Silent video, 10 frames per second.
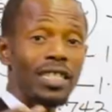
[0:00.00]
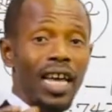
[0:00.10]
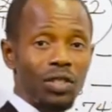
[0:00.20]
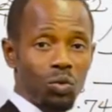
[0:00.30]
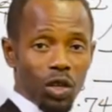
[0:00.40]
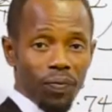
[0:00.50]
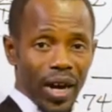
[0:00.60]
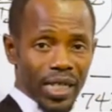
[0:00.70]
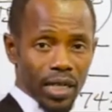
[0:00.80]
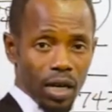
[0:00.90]
tens will you
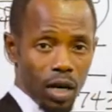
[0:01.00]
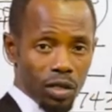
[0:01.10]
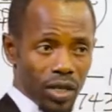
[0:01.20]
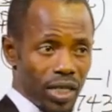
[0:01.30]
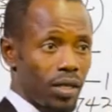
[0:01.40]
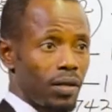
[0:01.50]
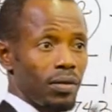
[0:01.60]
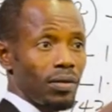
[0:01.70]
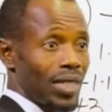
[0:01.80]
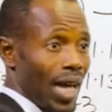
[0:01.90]
find in 100?
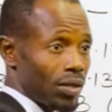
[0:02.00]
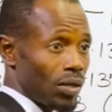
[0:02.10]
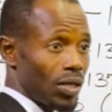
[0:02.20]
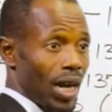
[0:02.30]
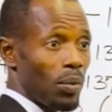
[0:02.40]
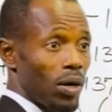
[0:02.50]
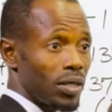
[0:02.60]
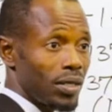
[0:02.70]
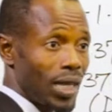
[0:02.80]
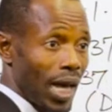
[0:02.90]
That's another
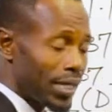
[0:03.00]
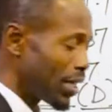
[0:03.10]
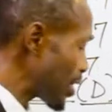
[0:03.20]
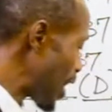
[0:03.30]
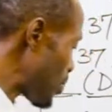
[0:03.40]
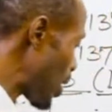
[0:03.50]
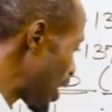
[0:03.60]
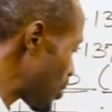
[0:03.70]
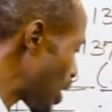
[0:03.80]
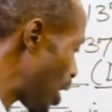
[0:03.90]
word, 10. That's why they
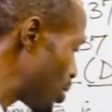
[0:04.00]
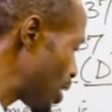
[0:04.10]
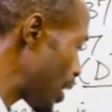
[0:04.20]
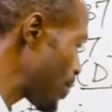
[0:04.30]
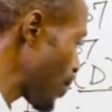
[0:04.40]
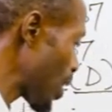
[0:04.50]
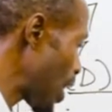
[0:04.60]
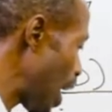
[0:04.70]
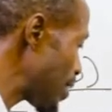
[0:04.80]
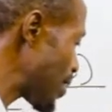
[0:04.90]
tell you that
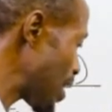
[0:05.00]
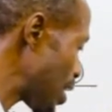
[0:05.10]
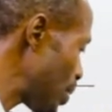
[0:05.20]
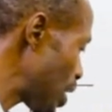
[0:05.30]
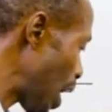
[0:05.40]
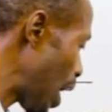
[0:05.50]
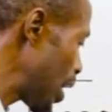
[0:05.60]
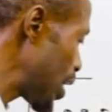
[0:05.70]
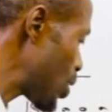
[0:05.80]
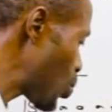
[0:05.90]
10 centimeter
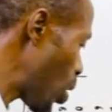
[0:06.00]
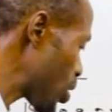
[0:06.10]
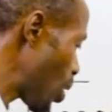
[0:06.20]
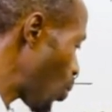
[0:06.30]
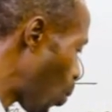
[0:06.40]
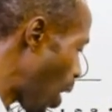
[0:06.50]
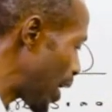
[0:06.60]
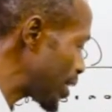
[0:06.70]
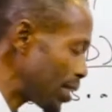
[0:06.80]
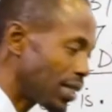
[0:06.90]
is what?
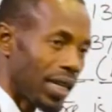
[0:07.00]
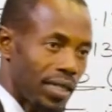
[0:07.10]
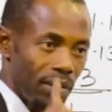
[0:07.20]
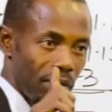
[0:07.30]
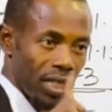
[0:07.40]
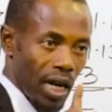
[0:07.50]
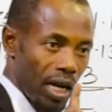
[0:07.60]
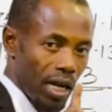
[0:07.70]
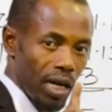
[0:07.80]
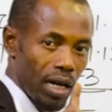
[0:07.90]
1 decimeter.
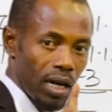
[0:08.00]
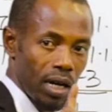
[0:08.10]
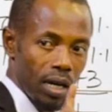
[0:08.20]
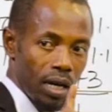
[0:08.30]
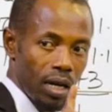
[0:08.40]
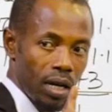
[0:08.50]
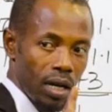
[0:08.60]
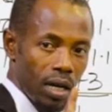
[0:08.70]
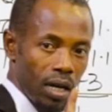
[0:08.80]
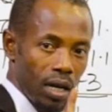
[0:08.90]

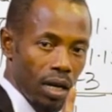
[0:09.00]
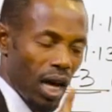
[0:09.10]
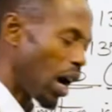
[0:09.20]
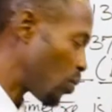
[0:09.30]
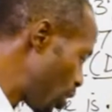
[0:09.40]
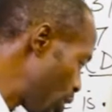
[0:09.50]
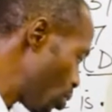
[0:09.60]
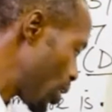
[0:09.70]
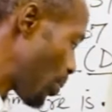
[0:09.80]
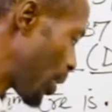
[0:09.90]
And we know
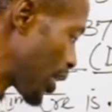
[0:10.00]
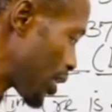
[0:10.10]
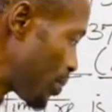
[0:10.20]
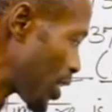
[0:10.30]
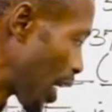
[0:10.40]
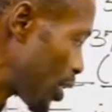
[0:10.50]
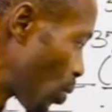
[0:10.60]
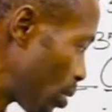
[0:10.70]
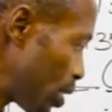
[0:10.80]
that 1 decimeter is 1